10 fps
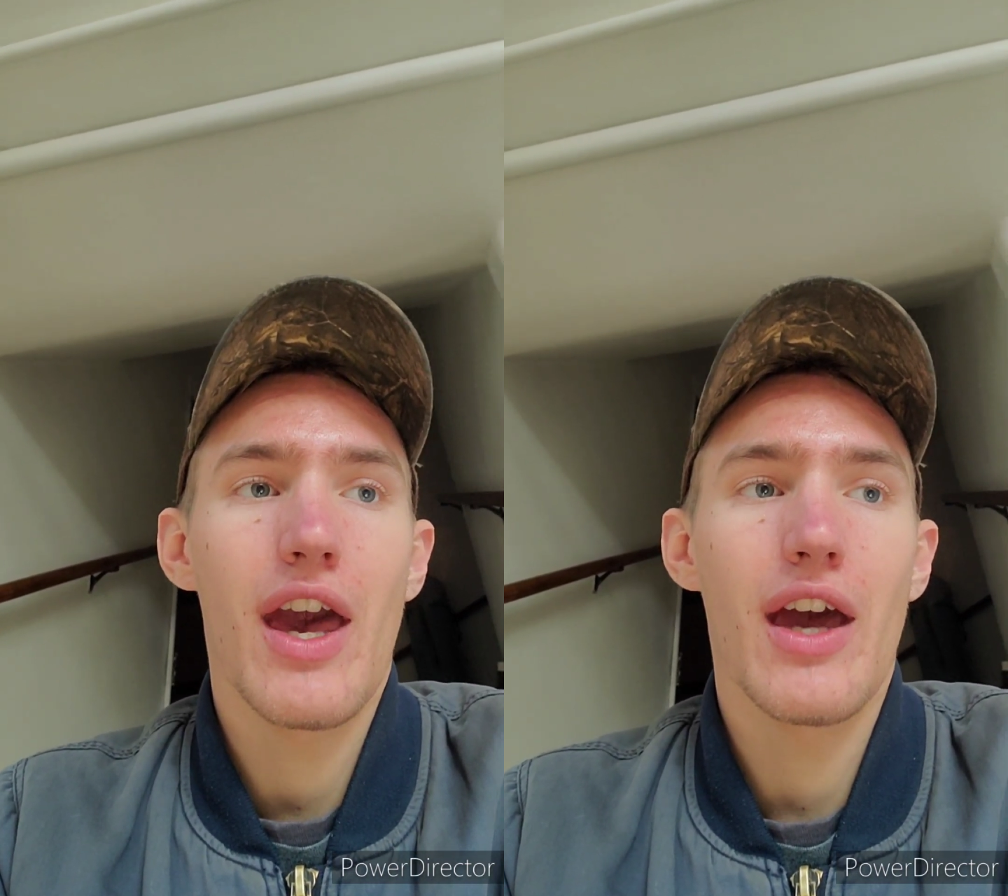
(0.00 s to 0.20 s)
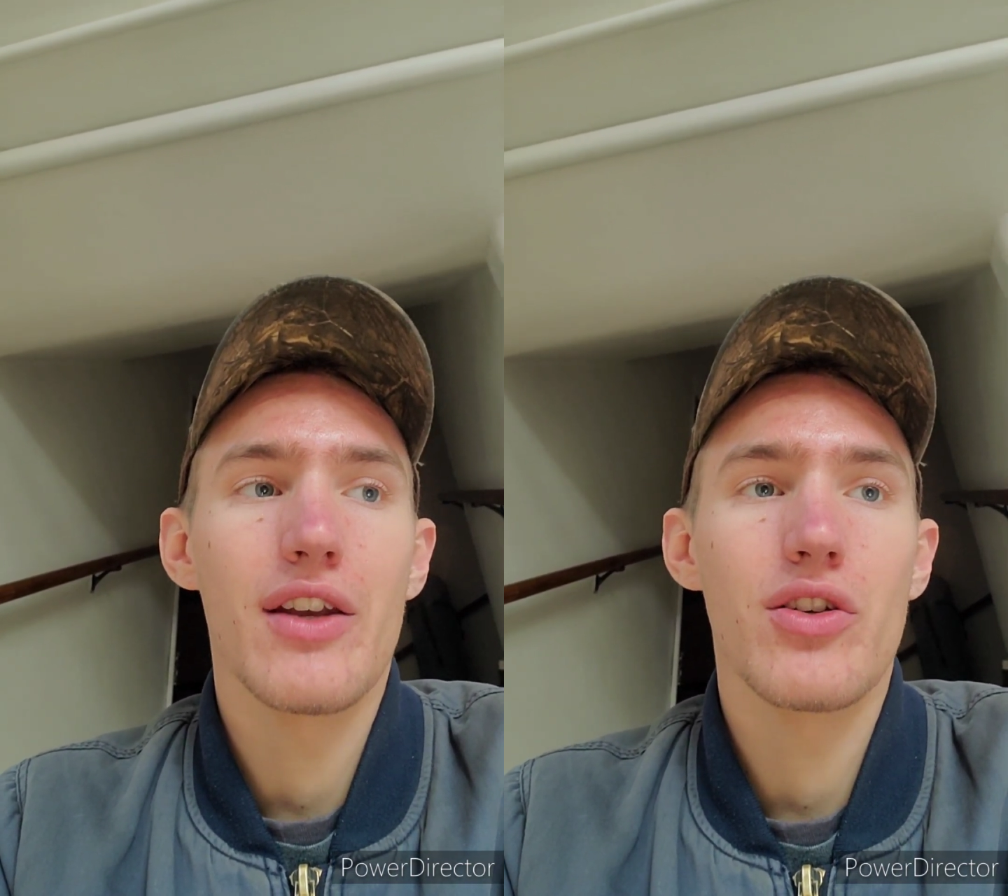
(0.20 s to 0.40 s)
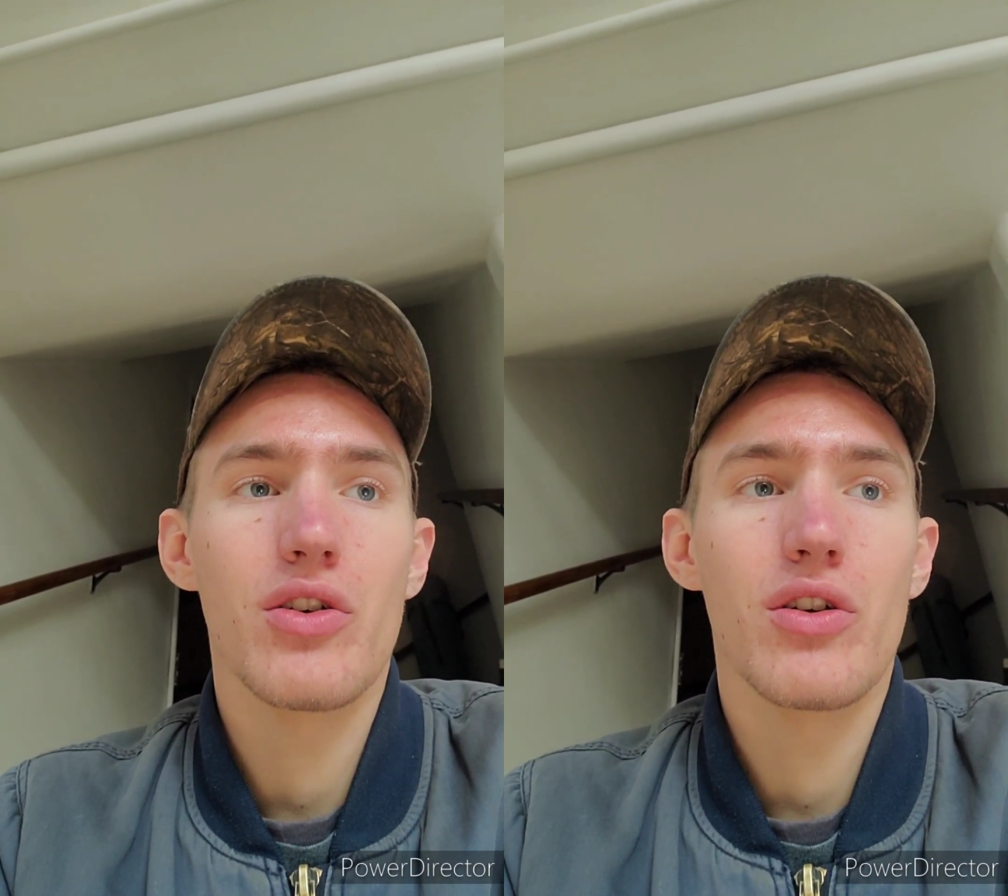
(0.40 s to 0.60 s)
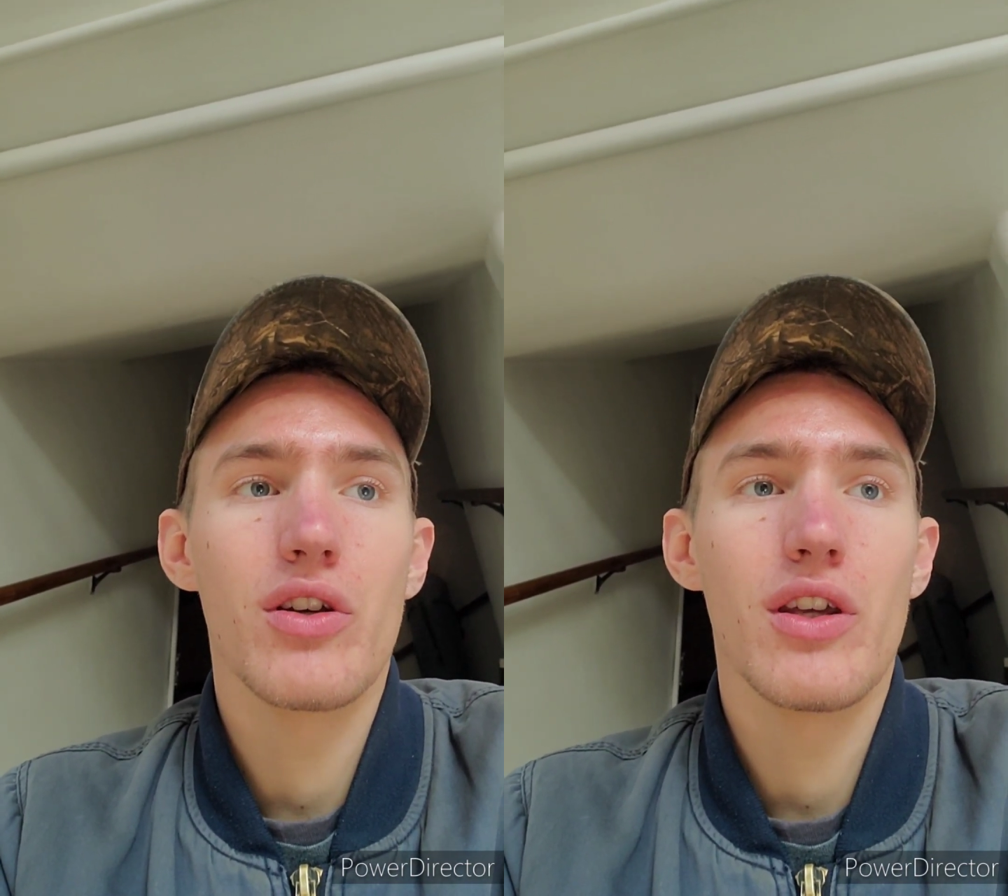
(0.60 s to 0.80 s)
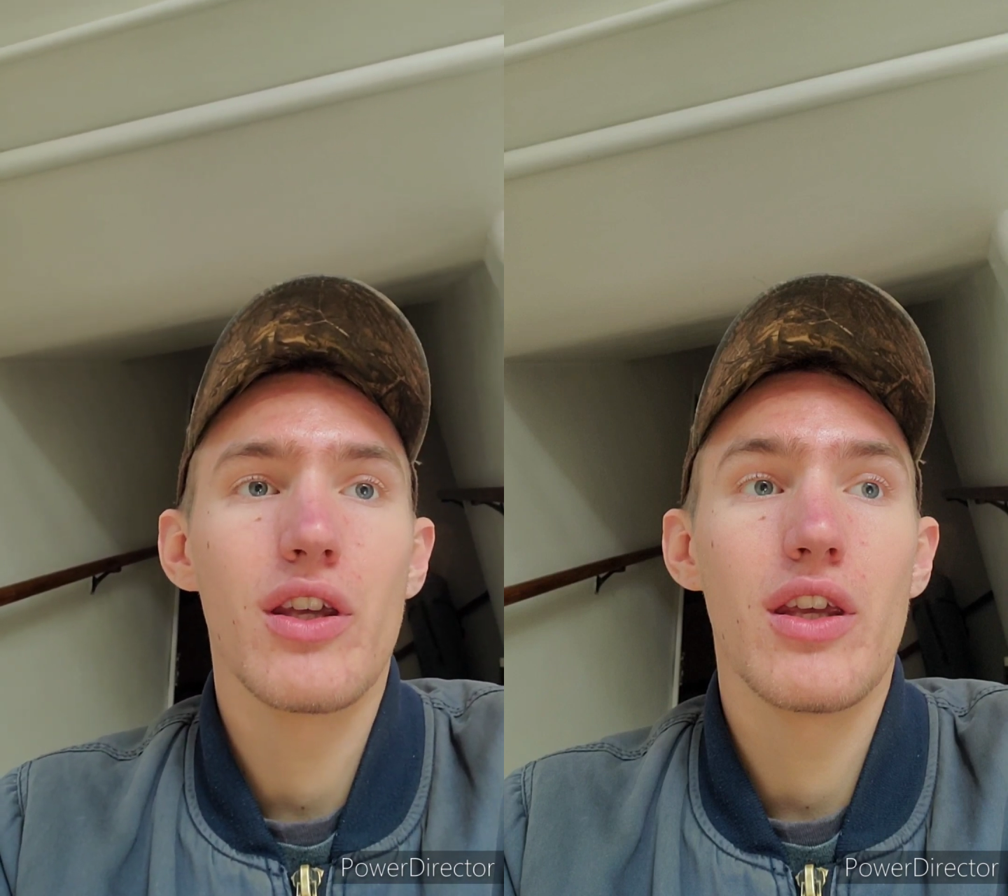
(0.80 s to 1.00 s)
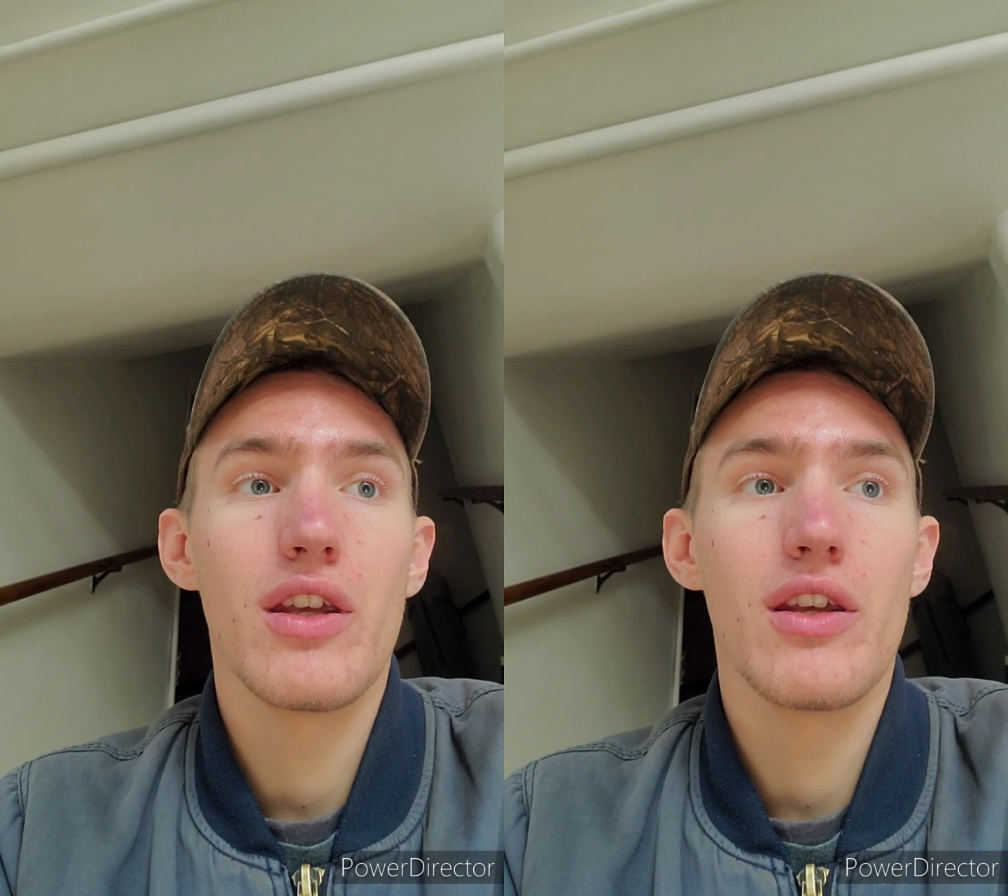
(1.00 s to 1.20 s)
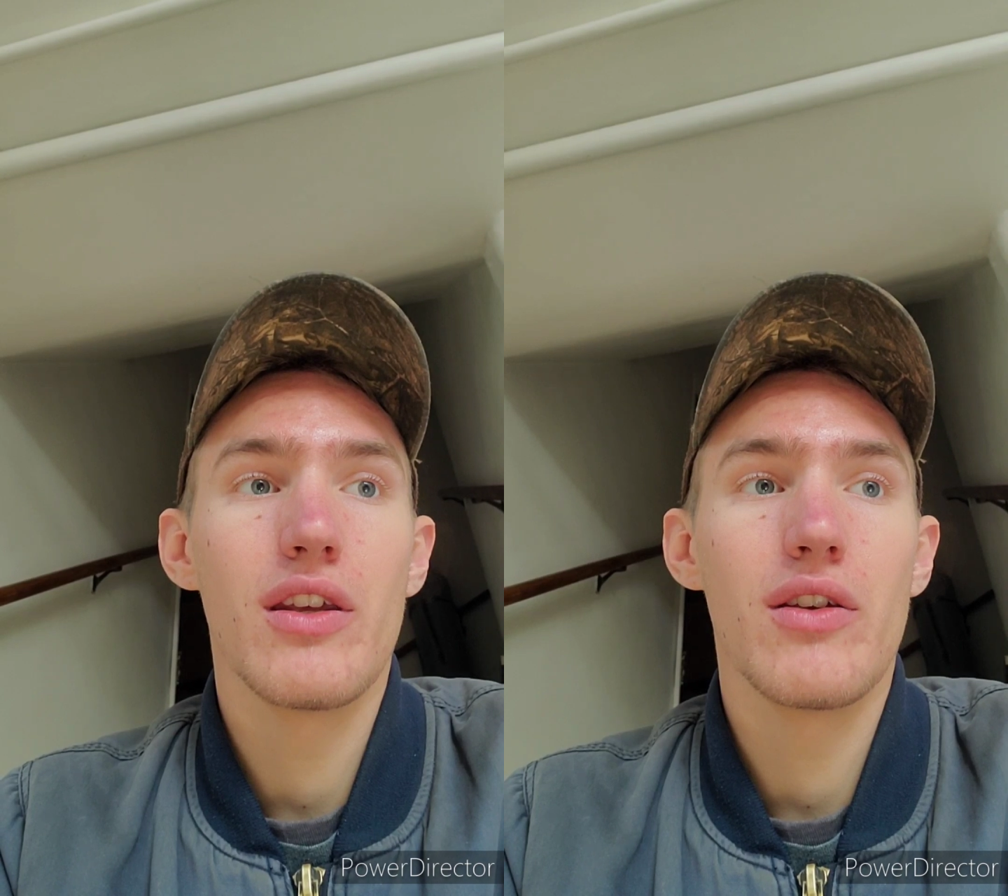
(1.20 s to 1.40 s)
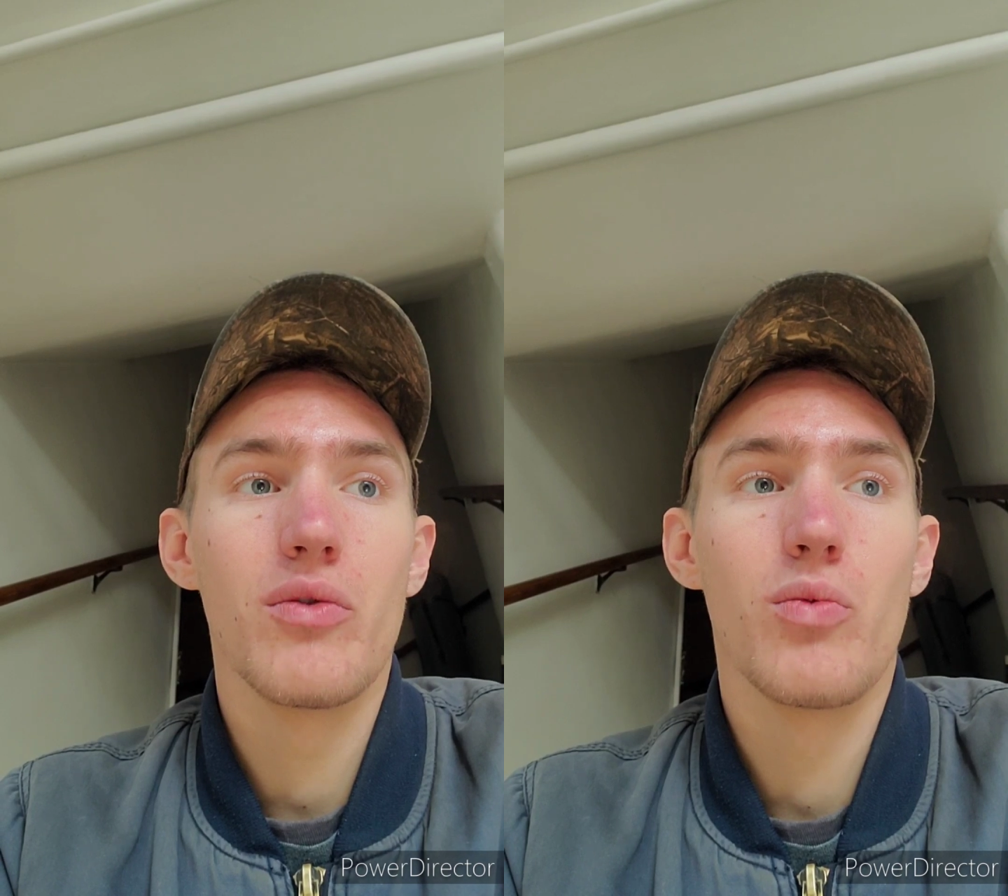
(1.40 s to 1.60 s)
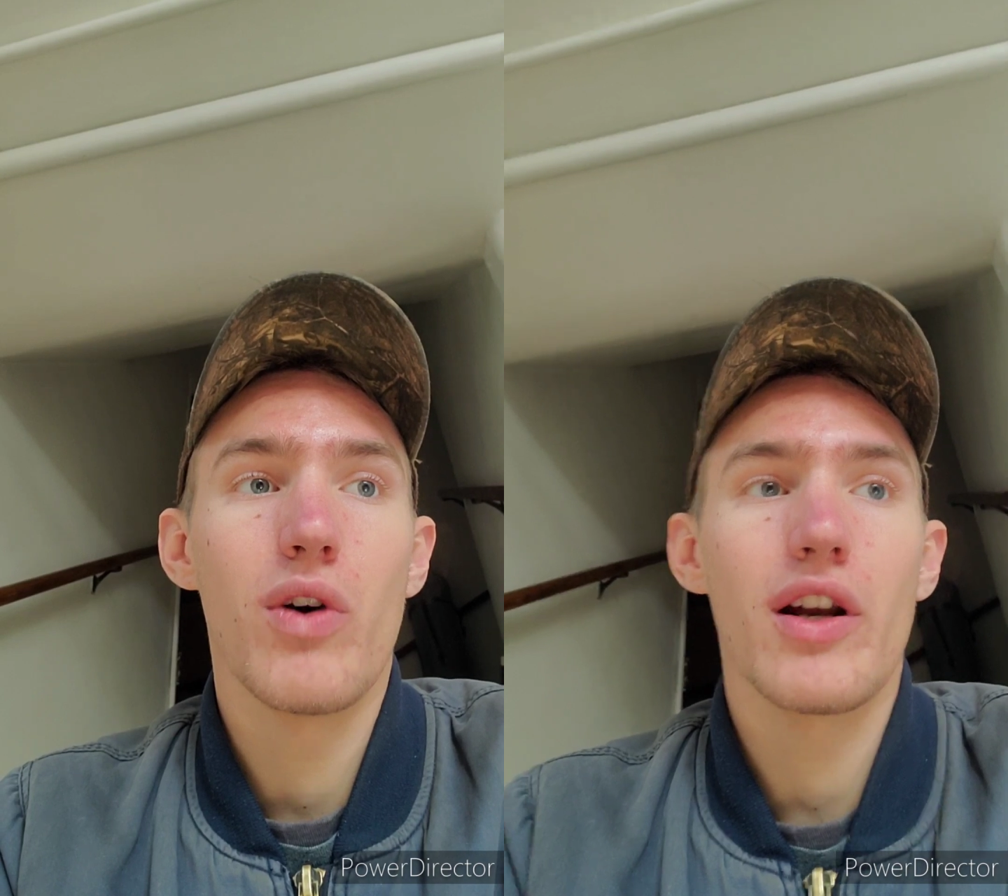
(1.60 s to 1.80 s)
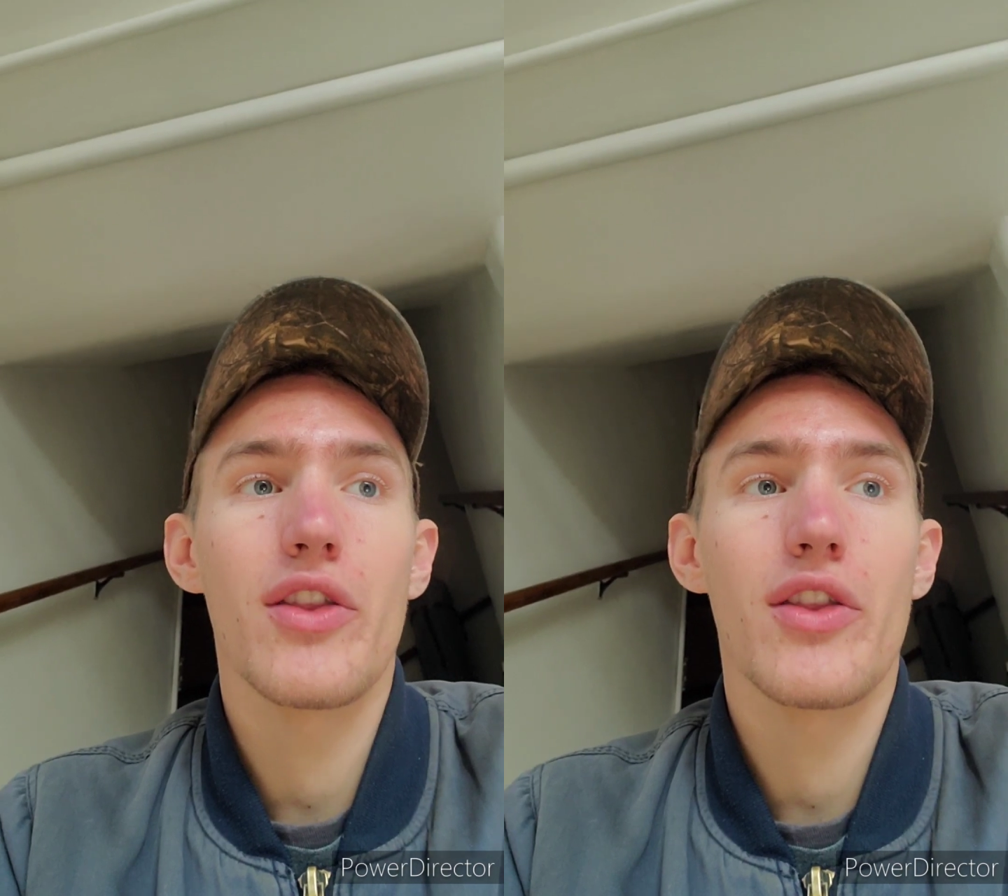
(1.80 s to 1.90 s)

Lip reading: and what